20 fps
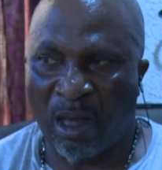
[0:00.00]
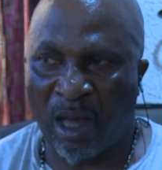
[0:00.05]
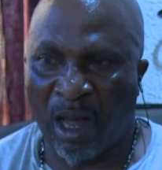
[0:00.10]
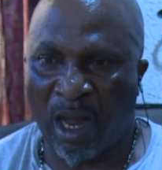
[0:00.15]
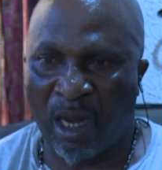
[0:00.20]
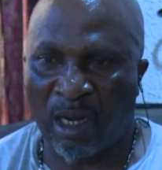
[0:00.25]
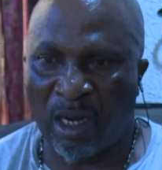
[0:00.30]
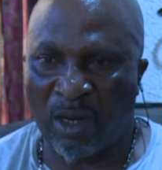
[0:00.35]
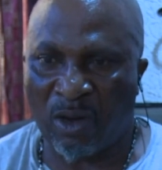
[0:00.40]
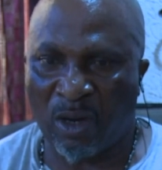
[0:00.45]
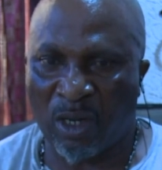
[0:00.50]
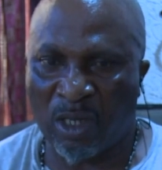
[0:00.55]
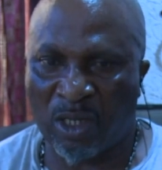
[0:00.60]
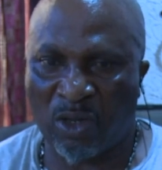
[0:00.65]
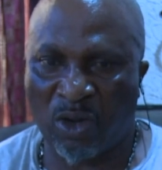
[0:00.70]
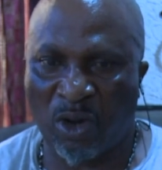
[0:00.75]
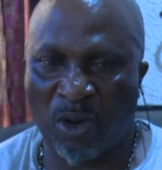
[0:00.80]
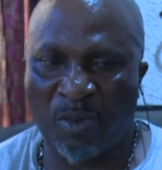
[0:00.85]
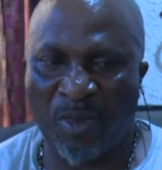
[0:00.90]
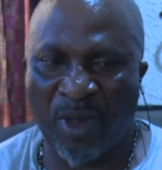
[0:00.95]
And he
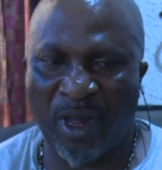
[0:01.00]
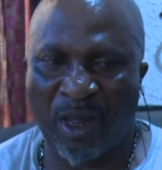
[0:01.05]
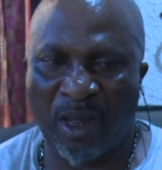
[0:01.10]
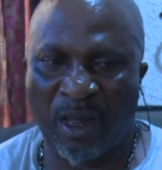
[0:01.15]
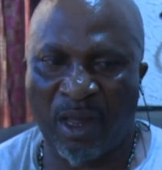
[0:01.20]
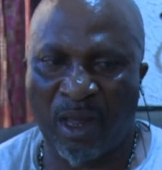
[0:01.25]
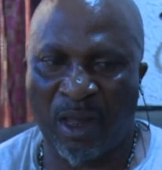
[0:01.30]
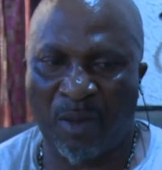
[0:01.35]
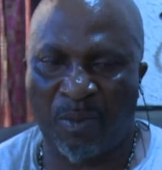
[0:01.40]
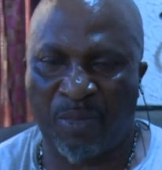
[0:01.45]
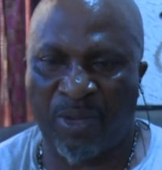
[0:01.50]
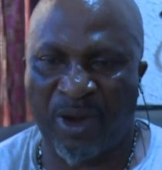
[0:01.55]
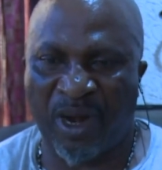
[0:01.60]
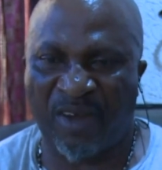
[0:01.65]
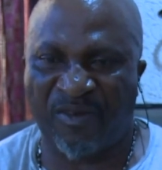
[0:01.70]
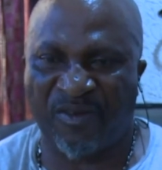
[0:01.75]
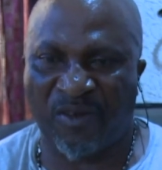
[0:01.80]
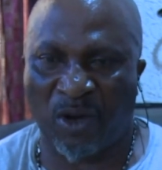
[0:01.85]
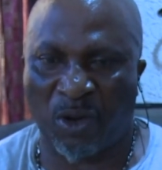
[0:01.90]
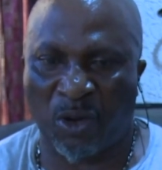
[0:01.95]
consoled me, he
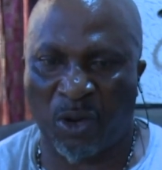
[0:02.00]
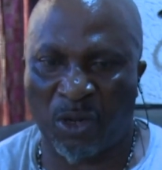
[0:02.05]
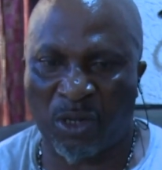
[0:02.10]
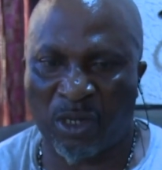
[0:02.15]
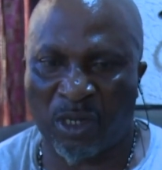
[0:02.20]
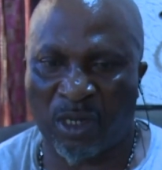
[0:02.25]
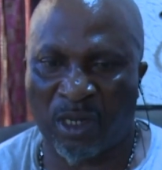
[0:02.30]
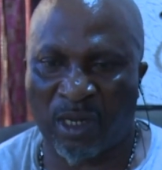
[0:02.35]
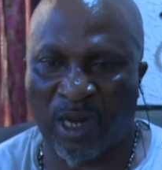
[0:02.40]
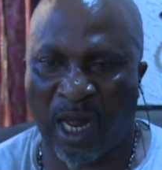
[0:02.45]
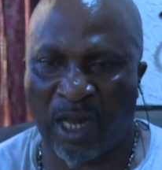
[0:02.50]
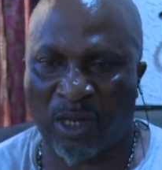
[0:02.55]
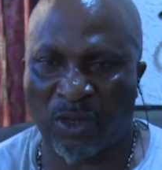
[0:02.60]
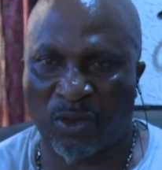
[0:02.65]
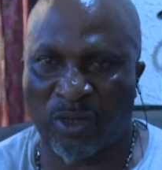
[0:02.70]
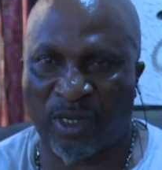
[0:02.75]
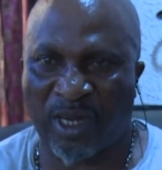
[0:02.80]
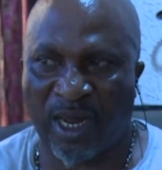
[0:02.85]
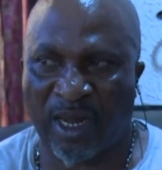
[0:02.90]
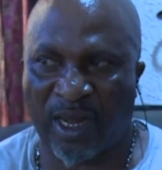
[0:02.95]
prayed for us that I
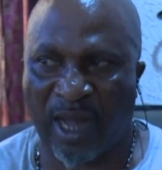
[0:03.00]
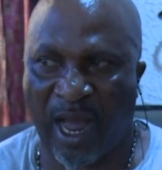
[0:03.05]
should take